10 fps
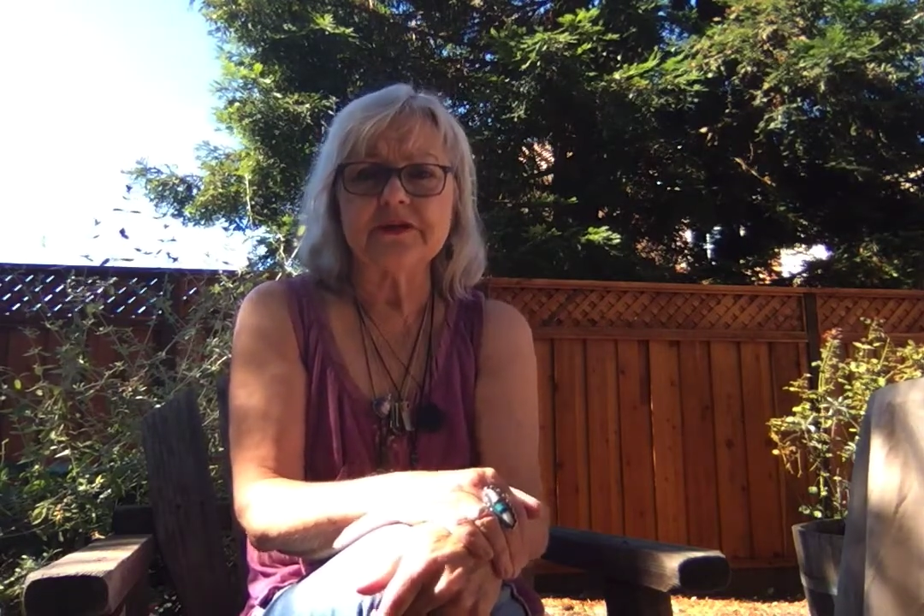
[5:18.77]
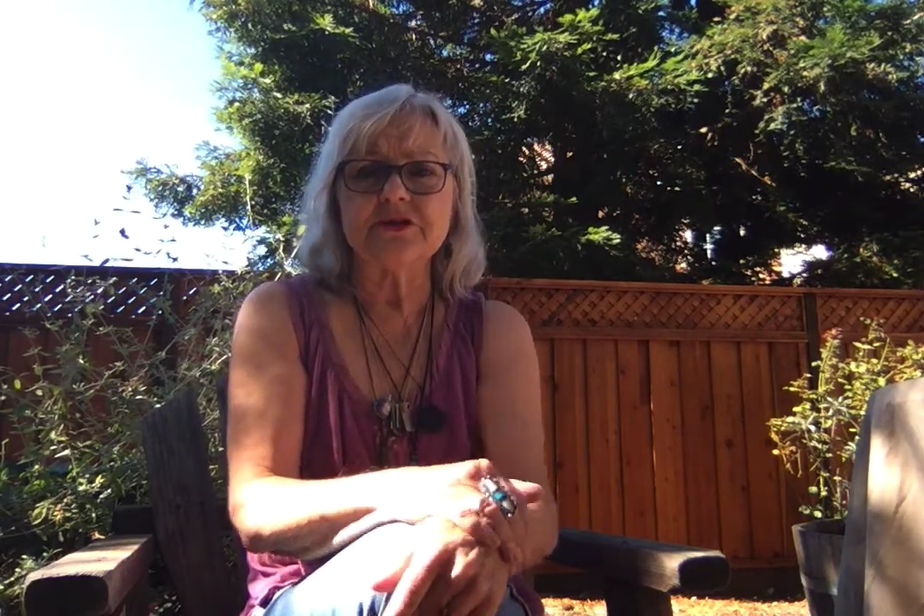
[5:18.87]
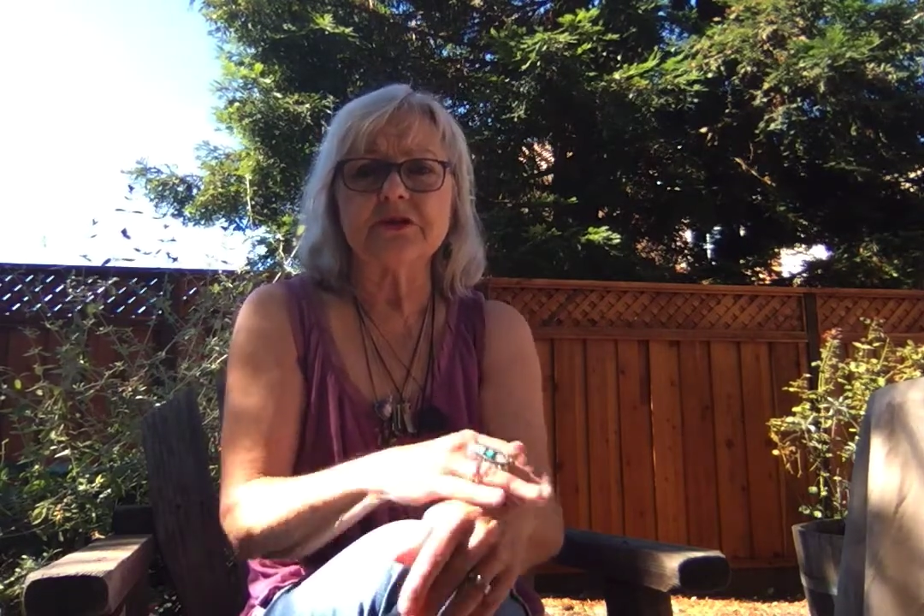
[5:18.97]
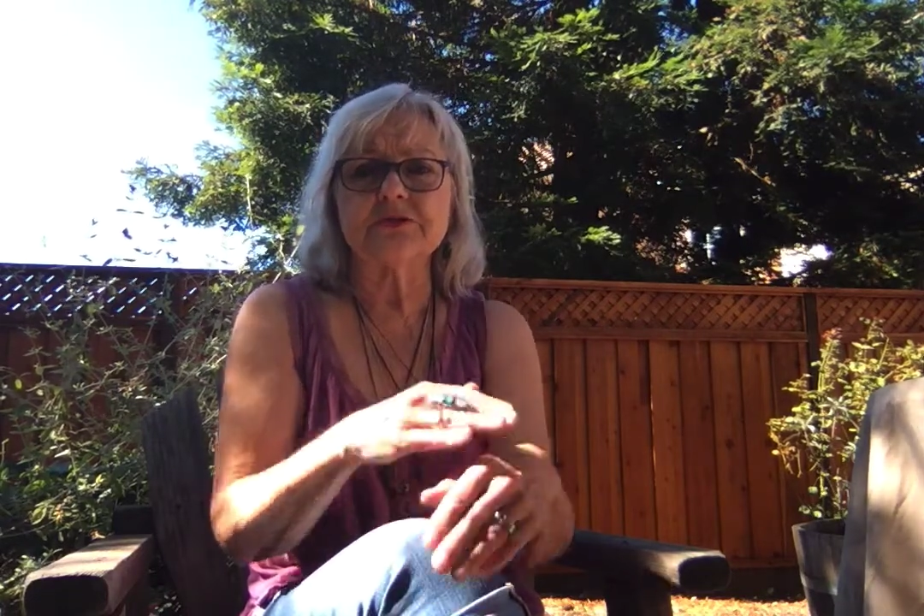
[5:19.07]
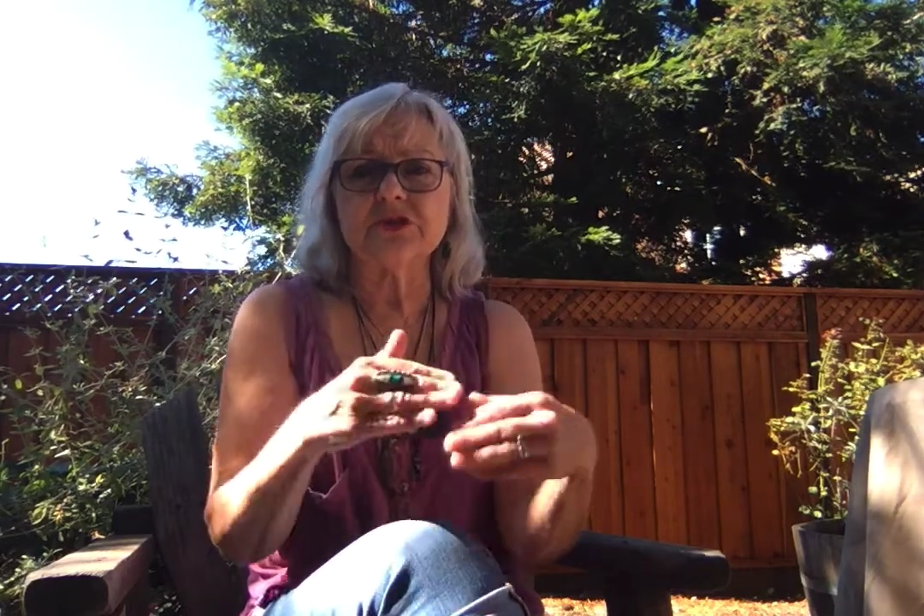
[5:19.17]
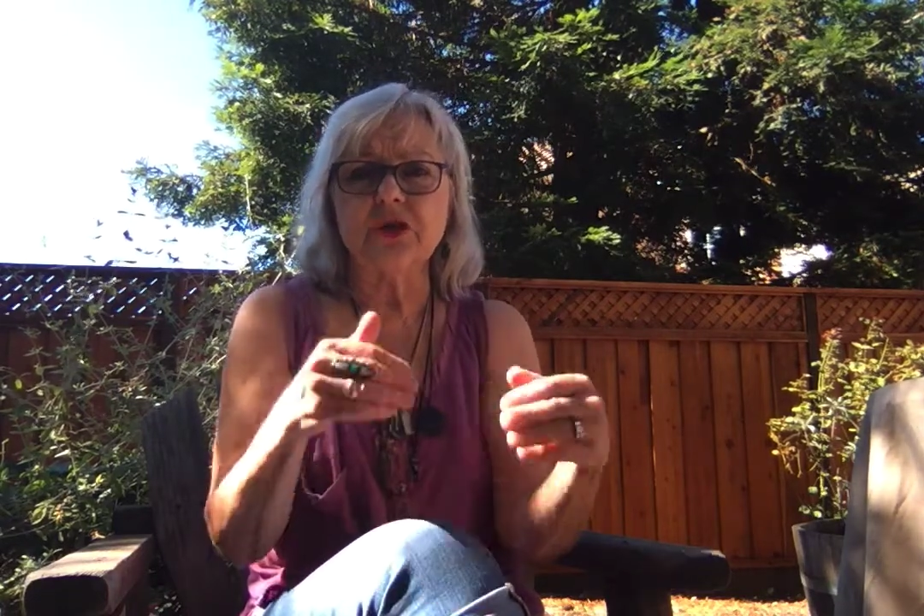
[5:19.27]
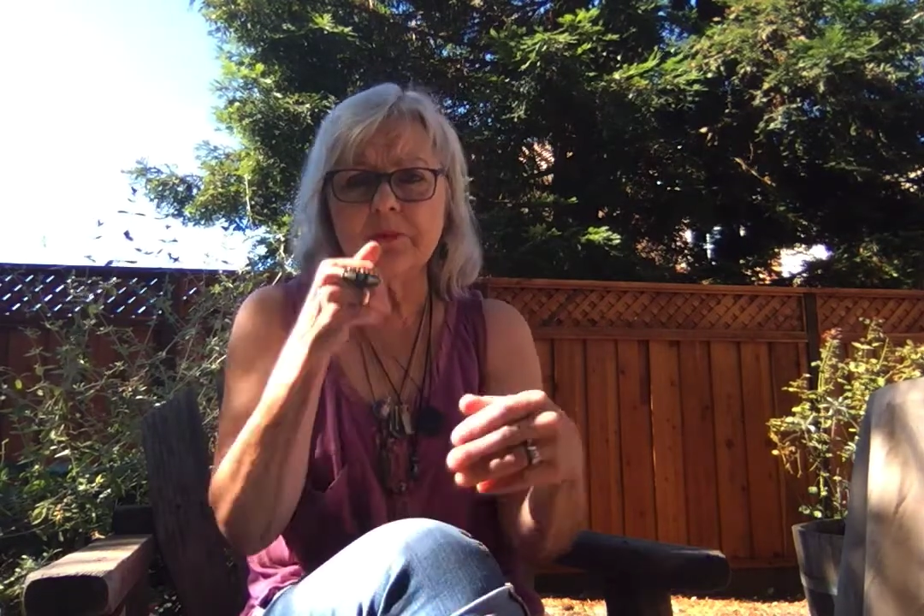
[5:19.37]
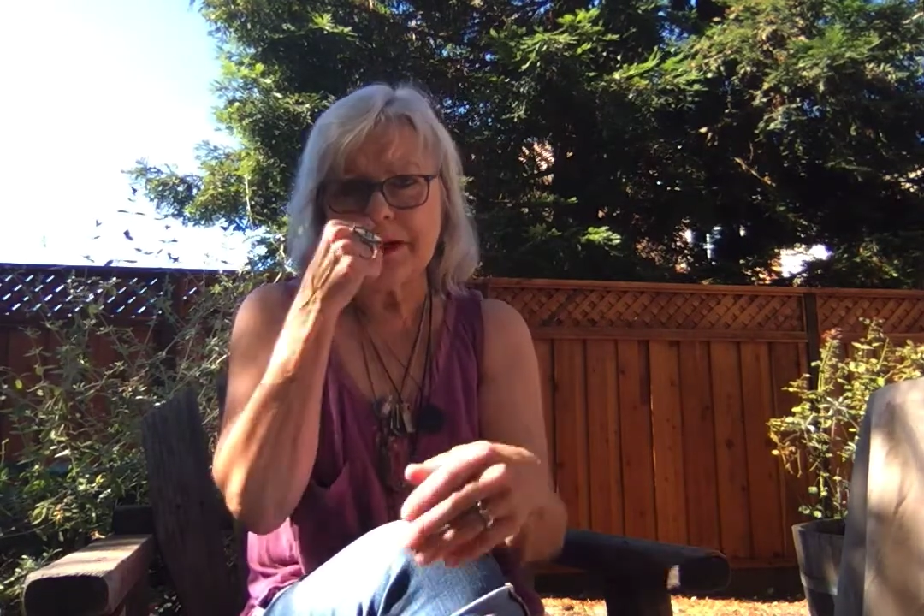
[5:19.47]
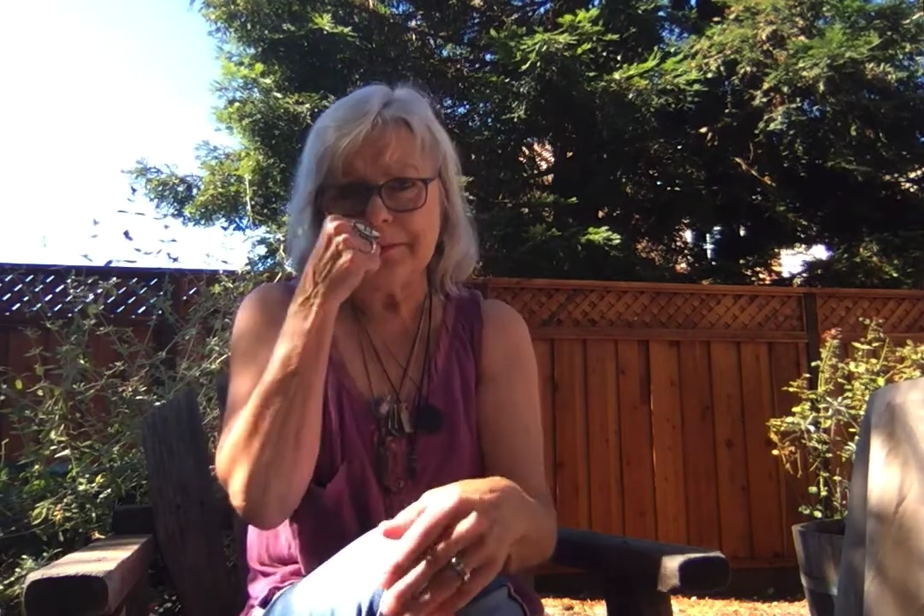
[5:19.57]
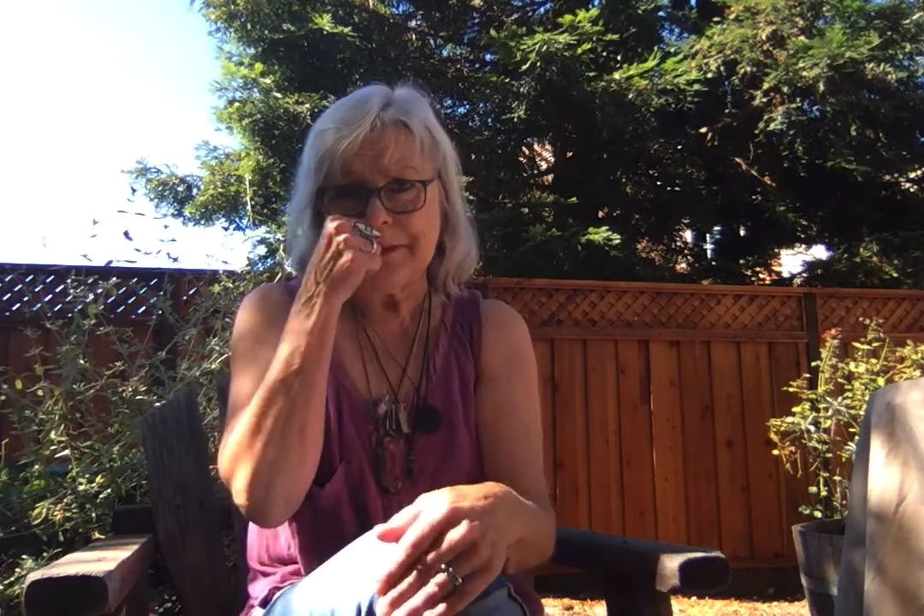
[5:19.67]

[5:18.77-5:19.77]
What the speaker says: is there were so many